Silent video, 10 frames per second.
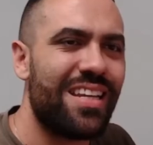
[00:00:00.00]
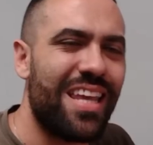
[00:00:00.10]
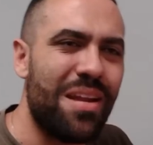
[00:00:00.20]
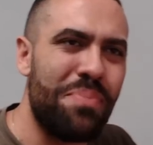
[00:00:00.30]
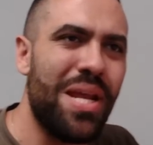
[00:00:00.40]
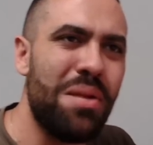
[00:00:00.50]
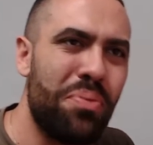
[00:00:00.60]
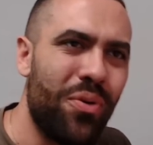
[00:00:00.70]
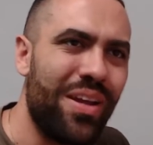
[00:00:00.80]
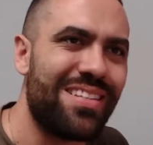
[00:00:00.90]
can
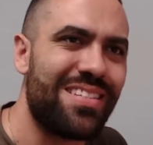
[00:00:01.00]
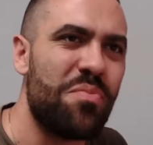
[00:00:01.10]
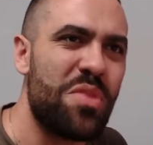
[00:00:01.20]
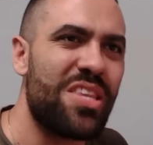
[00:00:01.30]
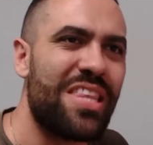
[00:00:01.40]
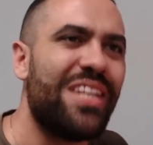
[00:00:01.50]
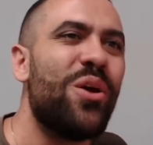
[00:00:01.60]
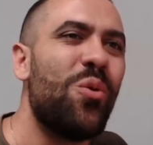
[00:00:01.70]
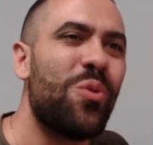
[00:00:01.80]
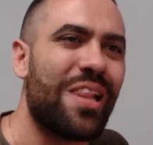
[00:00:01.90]
pinpoint something they
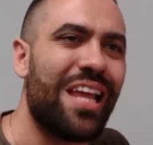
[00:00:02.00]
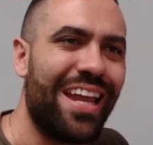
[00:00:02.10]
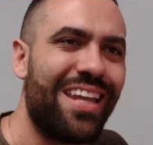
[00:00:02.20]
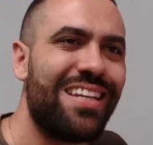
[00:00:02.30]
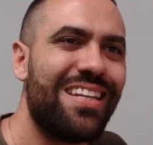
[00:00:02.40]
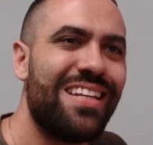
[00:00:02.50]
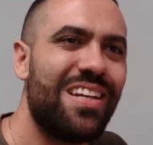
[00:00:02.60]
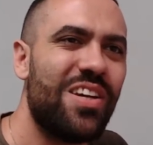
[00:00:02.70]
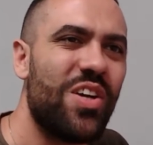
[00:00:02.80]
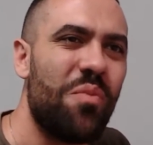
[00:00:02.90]
don't like
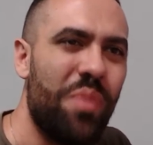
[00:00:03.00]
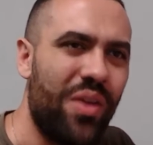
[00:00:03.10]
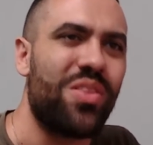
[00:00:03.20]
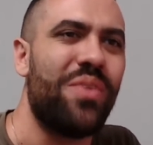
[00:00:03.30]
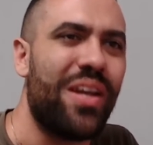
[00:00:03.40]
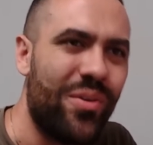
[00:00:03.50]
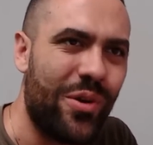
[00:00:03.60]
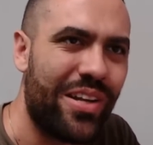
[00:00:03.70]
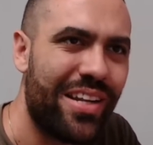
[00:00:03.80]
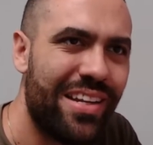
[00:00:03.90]
about the
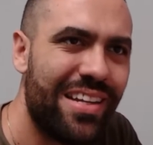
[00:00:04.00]
minority.